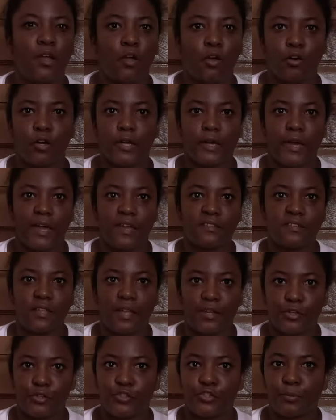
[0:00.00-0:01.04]
Okay guys,
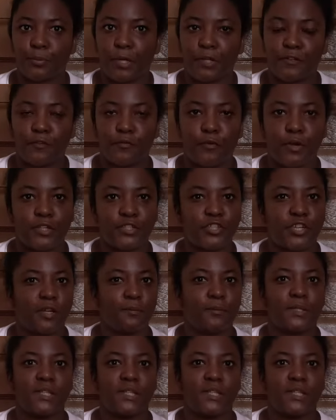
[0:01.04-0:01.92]
thank you so much for watching.